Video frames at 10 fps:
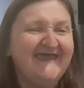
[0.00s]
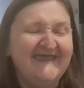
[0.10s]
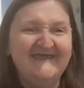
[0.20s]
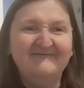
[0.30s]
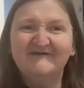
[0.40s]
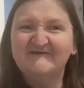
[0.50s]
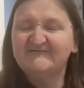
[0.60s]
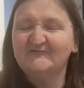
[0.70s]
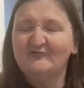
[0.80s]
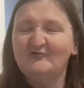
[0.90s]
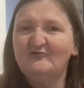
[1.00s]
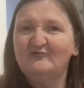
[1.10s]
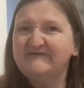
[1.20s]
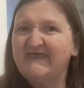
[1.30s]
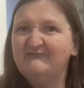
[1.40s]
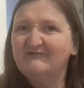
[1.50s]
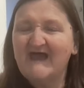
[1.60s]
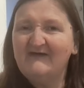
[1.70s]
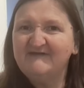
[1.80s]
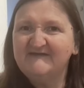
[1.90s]
We're
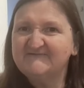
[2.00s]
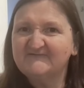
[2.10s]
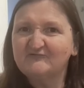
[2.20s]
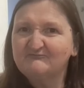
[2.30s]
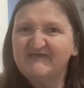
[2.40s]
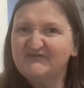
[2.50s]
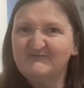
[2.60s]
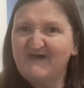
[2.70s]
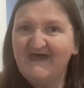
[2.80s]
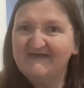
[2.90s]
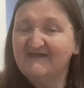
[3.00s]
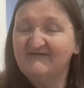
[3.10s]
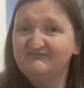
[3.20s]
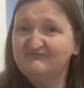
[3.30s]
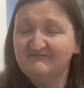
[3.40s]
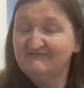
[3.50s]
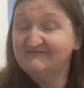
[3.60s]
happy to just be at the back and